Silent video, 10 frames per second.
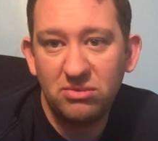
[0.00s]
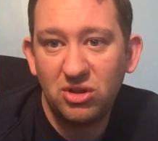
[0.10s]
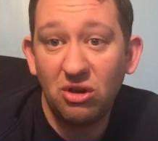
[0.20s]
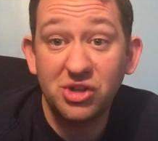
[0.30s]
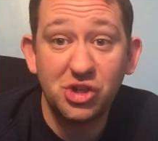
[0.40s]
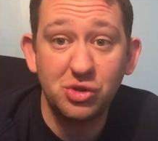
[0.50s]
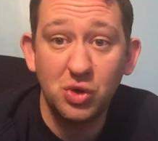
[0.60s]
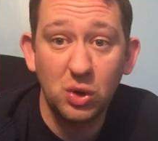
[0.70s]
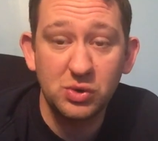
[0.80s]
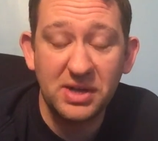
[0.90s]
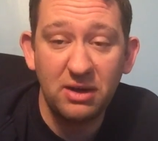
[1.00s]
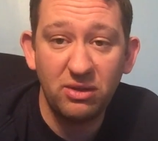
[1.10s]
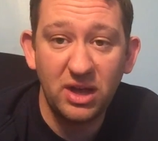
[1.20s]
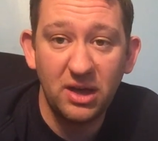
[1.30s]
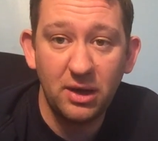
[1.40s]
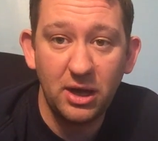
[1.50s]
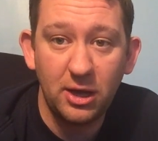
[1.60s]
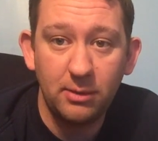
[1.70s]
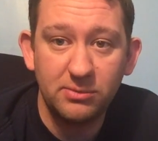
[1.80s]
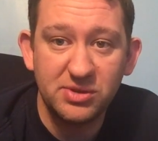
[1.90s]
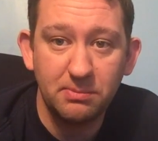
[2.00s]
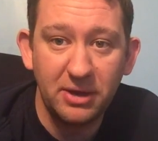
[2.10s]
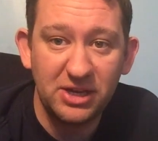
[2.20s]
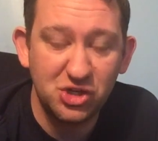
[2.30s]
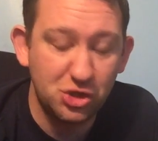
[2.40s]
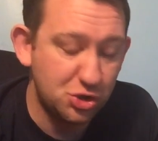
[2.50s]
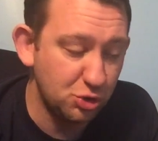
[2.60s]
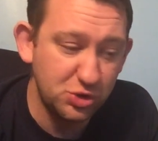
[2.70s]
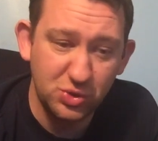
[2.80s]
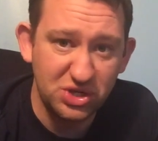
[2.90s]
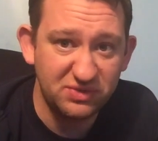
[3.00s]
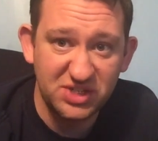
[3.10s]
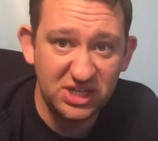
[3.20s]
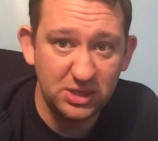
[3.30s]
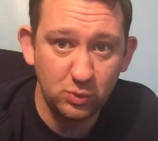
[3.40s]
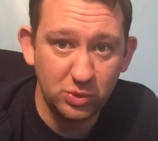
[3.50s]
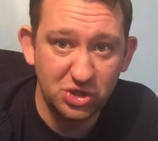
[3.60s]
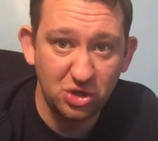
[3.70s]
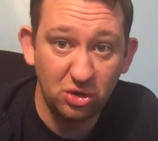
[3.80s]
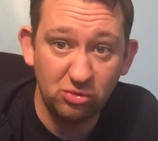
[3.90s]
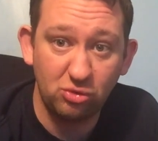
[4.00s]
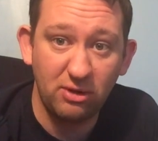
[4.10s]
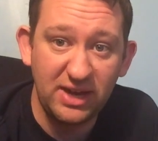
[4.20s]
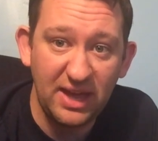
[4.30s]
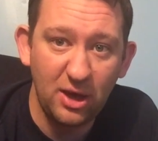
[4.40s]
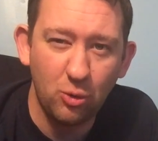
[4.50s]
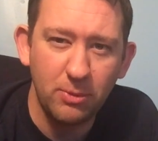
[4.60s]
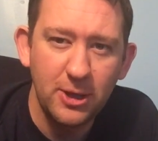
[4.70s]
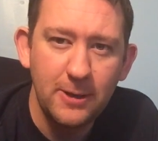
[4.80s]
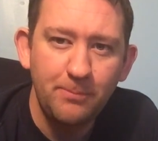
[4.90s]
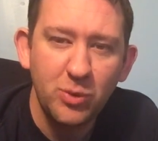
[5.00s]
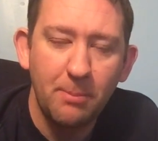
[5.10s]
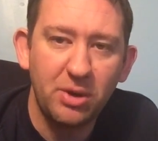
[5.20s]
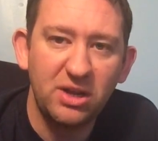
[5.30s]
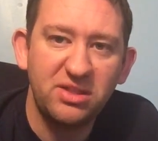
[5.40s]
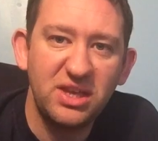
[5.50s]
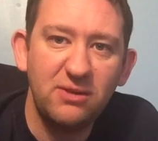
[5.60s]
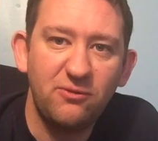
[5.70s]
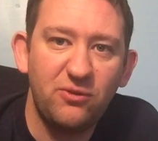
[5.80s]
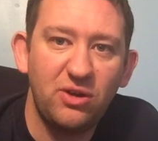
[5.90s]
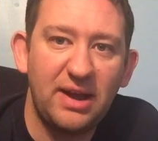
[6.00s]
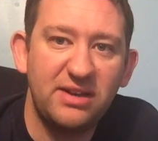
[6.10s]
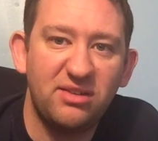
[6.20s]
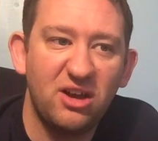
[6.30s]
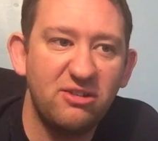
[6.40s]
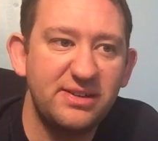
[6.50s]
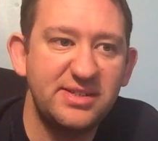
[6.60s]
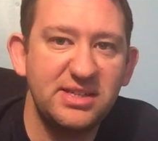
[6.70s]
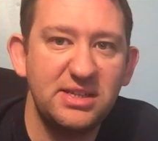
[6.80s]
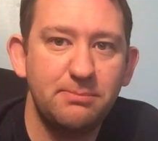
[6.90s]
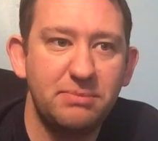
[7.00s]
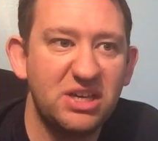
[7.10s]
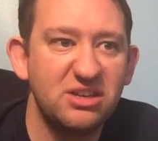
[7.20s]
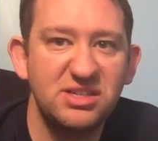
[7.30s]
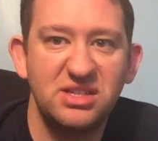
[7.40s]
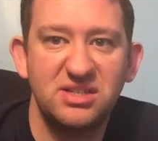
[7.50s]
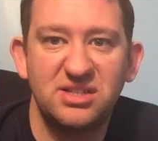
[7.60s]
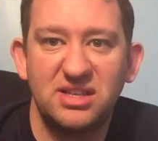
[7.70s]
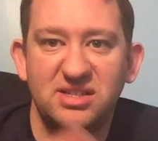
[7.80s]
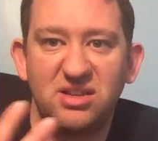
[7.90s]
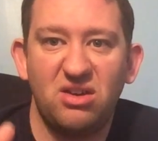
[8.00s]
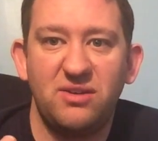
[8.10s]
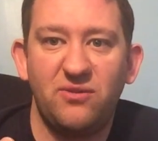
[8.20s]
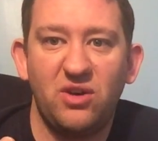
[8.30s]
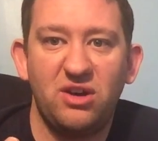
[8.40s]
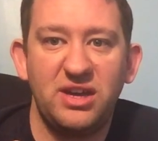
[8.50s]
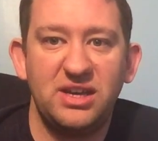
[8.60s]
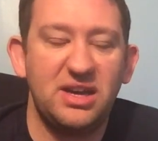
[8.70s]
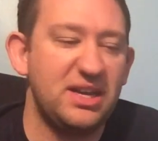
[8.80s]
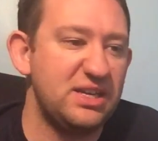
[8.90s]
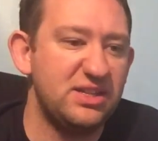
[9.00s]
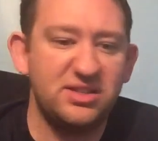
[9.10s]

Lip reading: there are tutorials out there, some paint tutorials which I've seen, which are a great help. But I think for Antares, because it's the sci-fi and